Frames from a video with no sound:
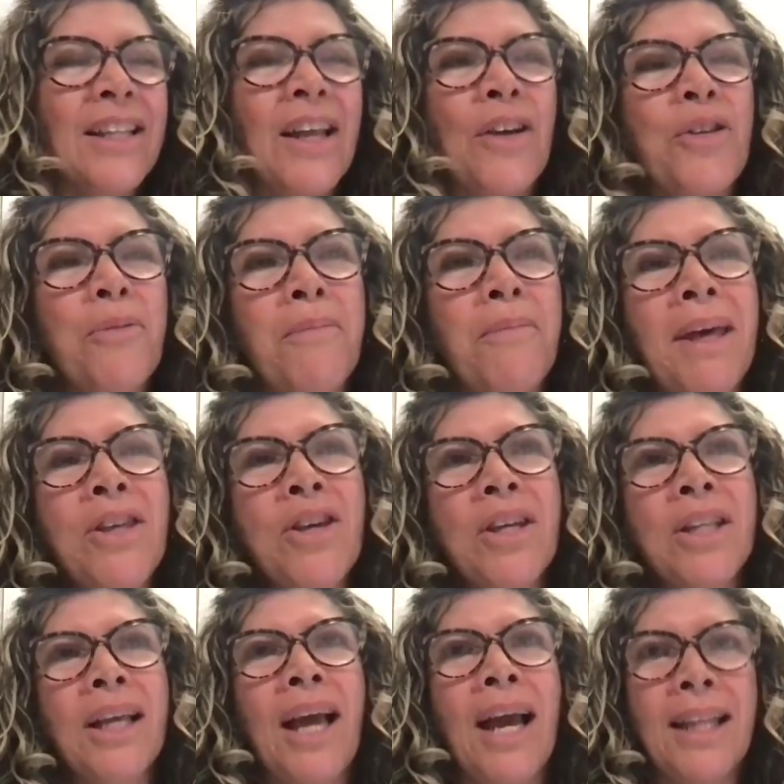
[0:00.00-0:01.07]
Now you
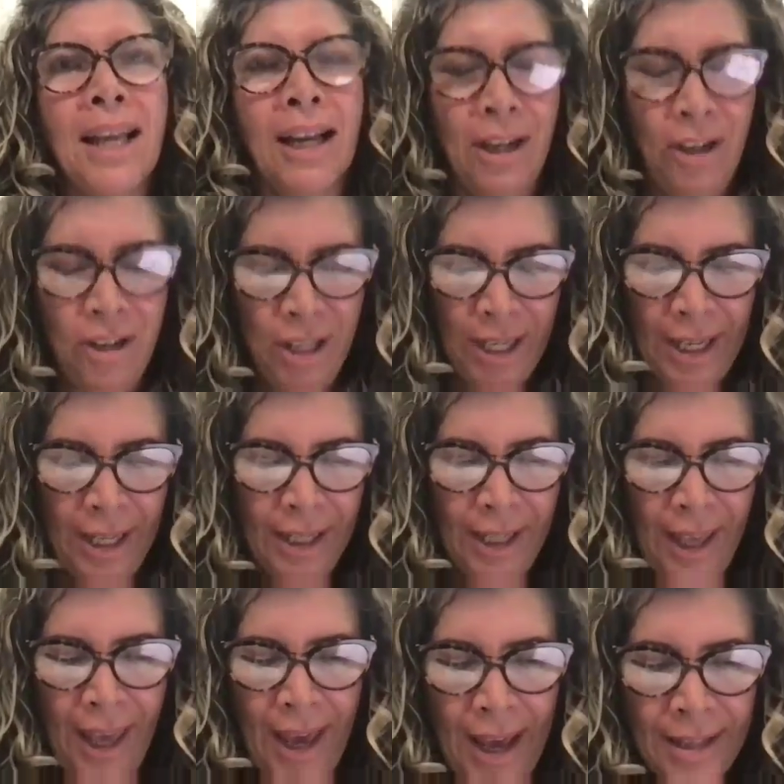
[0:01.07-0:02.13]
mentioned gynecological
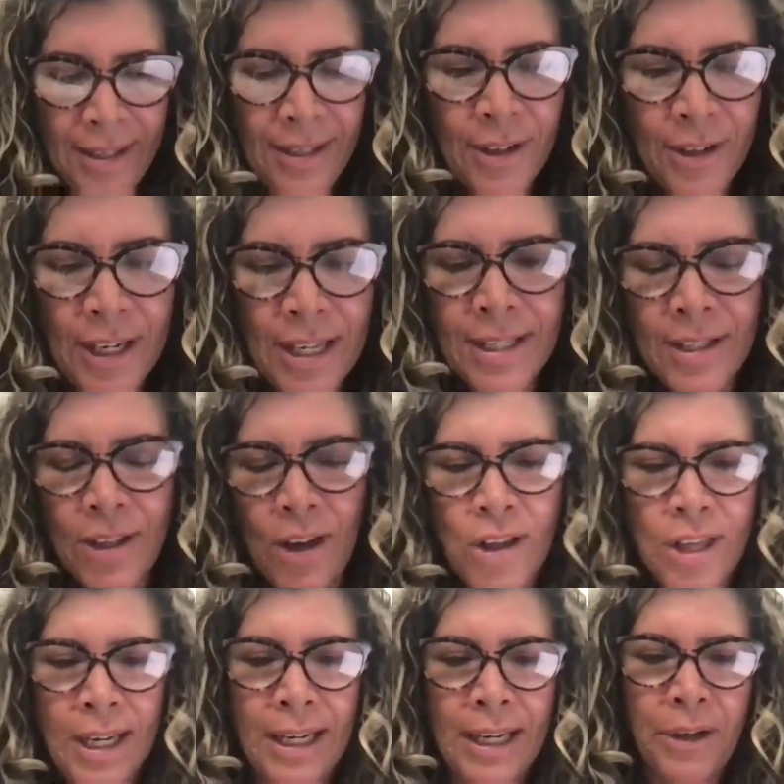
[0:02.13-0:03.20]
cancer. Let's
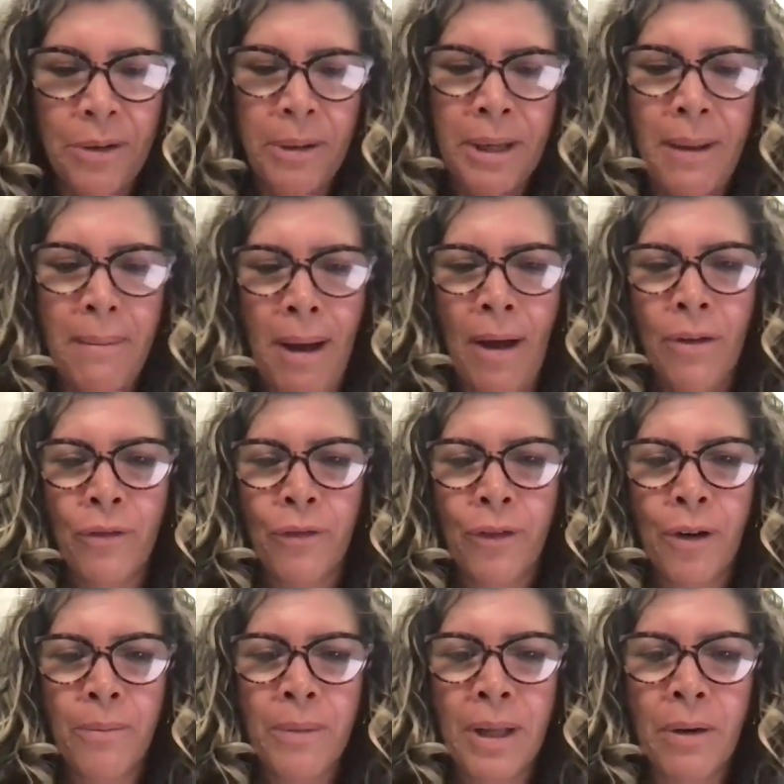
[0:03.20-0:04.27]
touch a little bit about
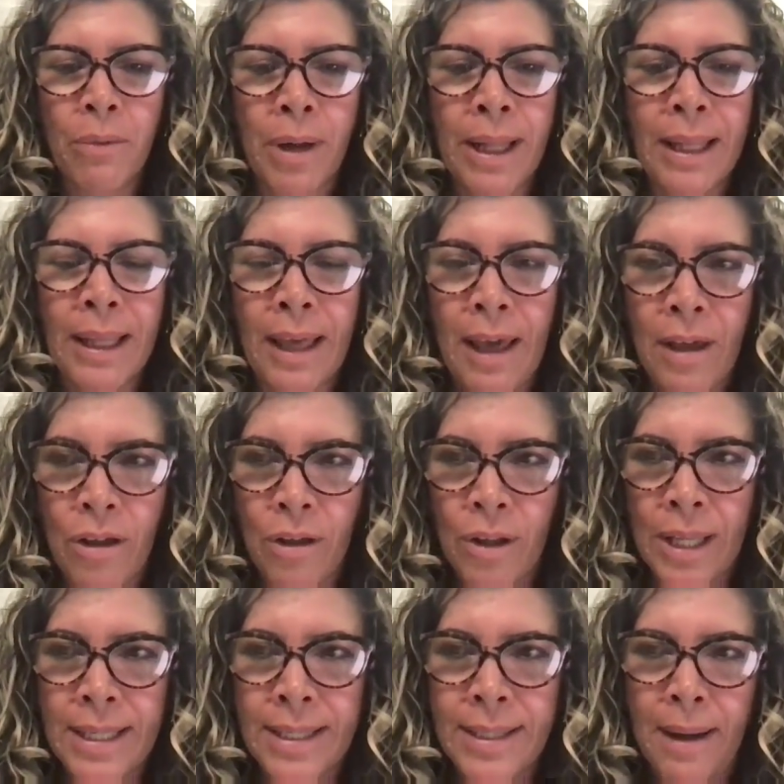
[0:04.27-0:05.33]
from the
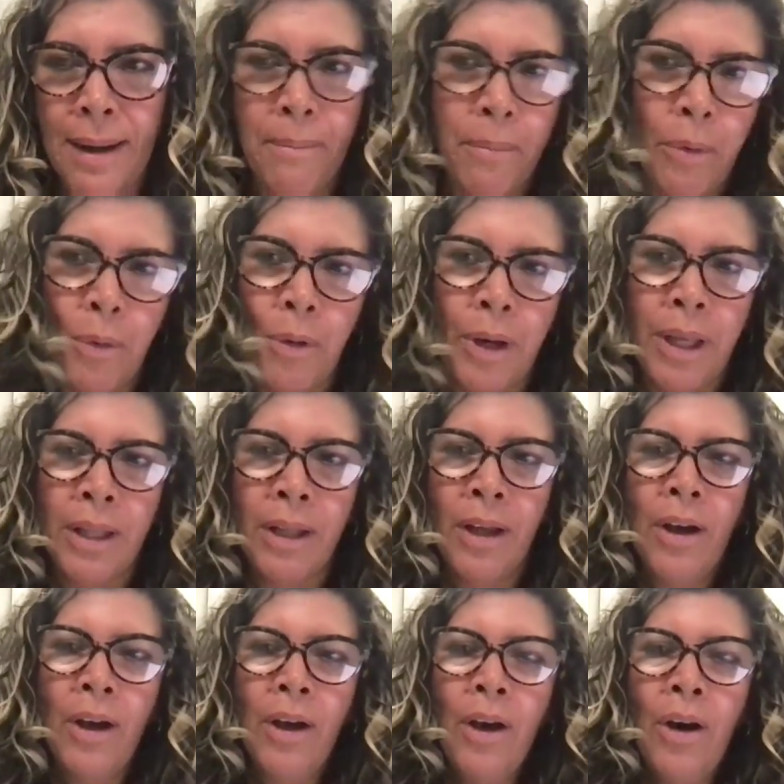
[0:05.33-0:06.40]
radiation standpoint
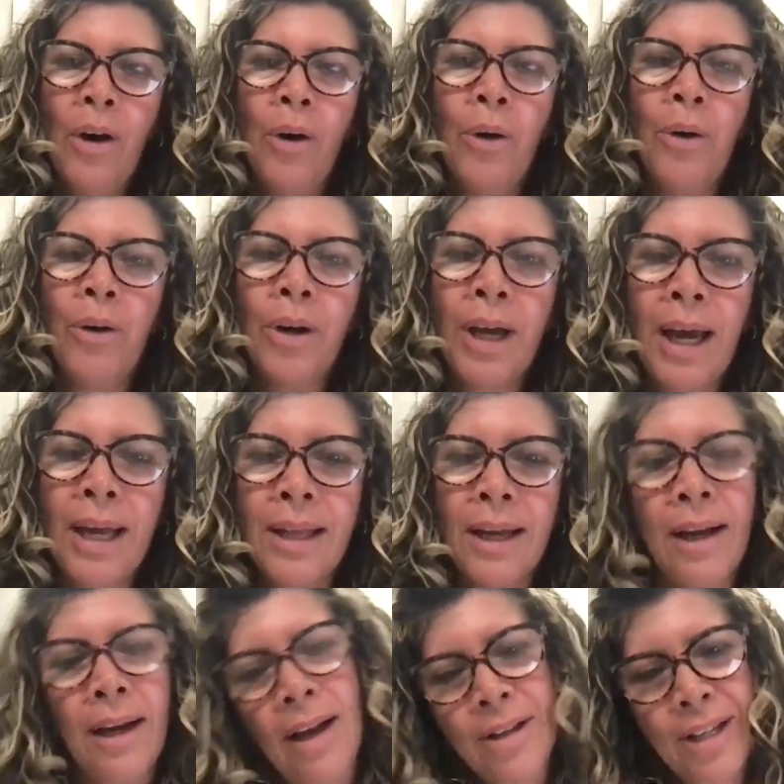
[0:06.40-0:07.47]
on
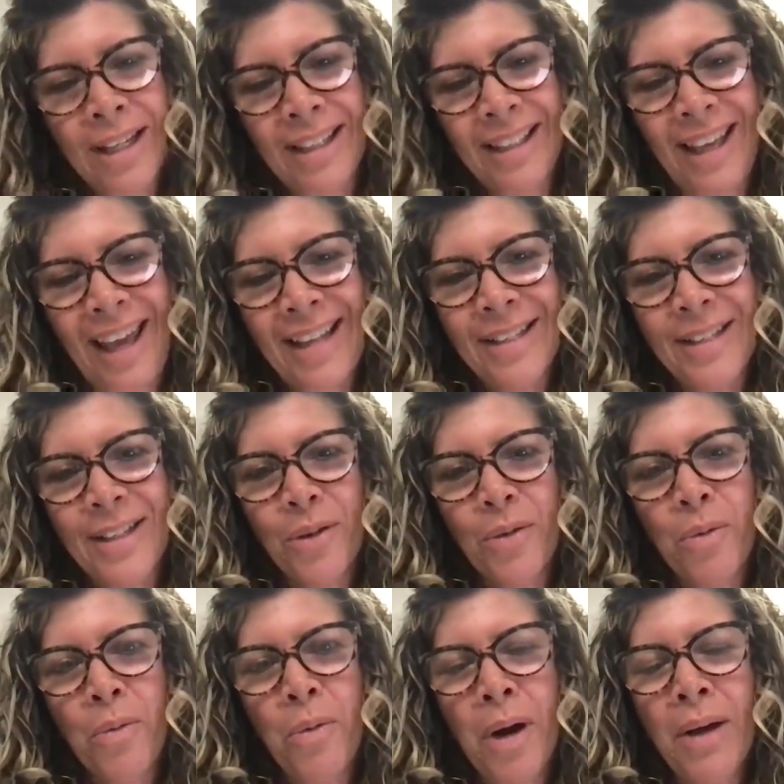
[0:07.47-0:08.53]
gynecological cancer.
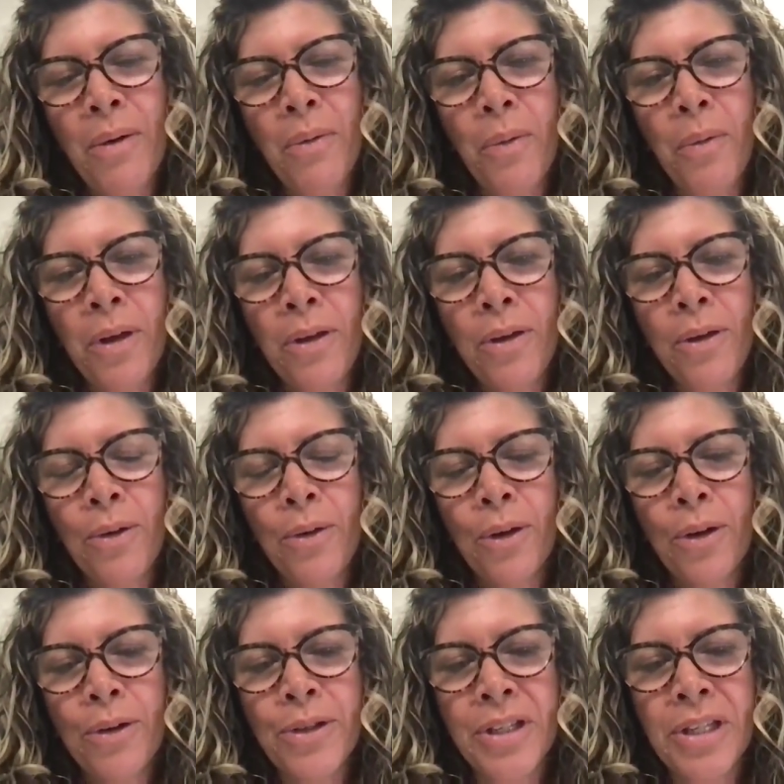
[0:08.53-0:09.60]
What would you
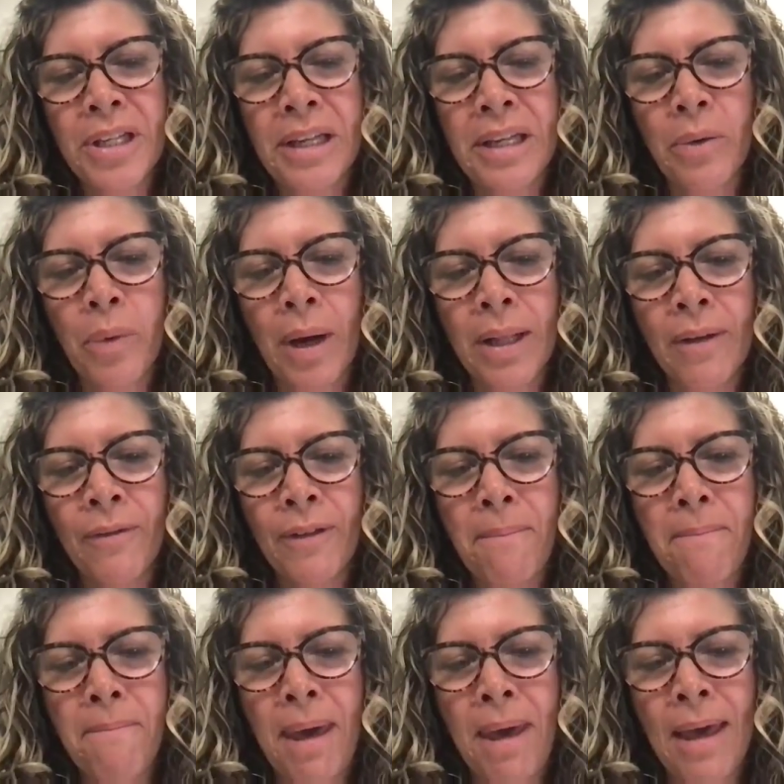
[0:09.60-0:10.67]
consider one of the
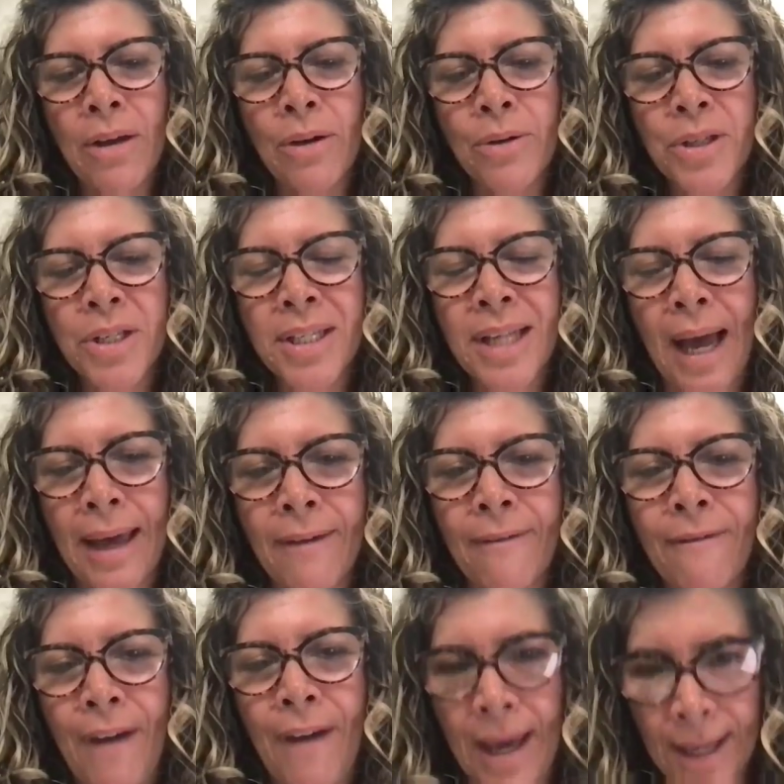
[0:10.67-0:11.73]
major side
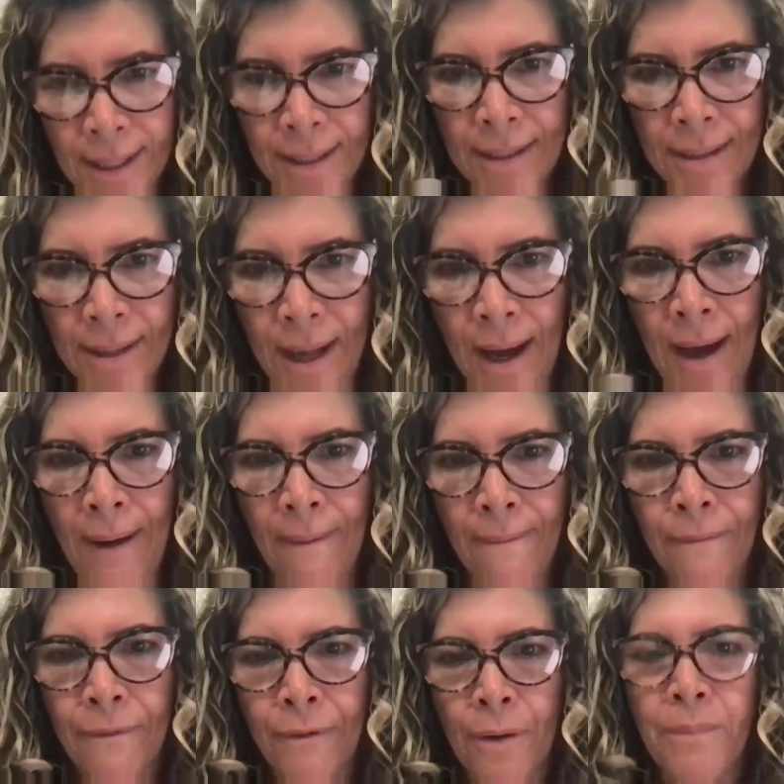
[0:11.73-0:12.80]
effects
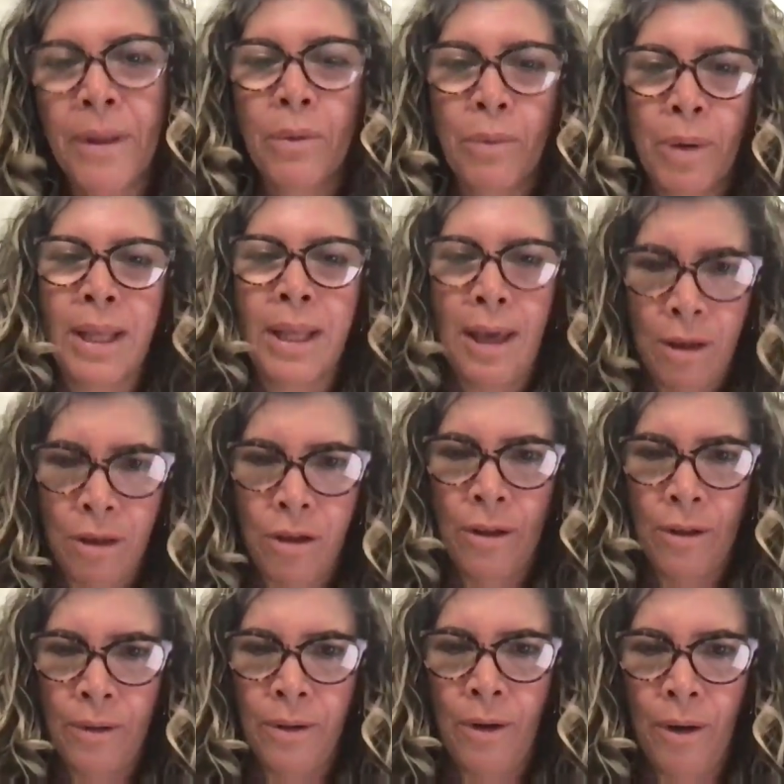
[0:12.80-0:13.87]
from the
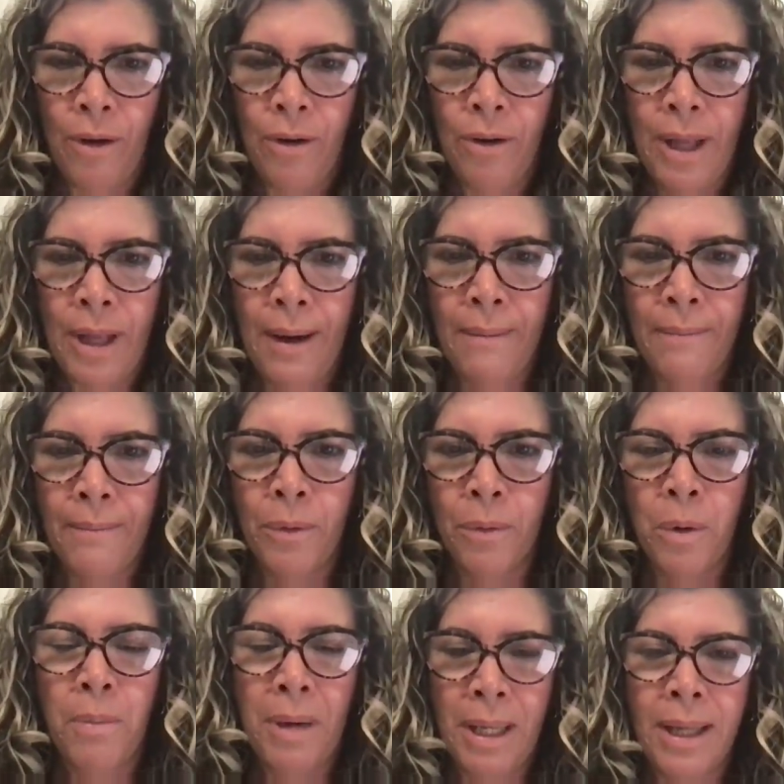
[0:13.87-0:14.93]
radiation on
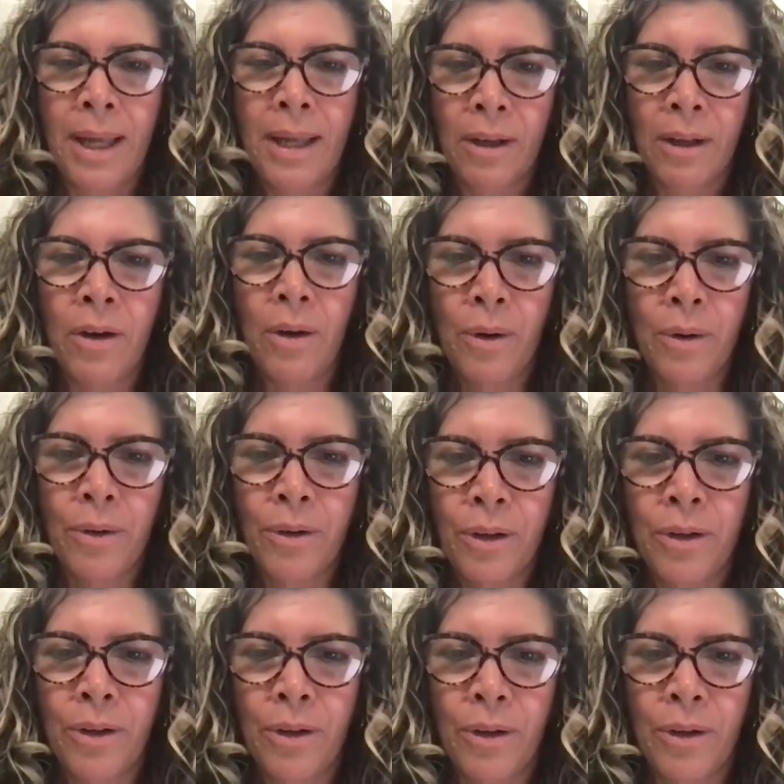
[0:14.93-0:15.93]
women that go,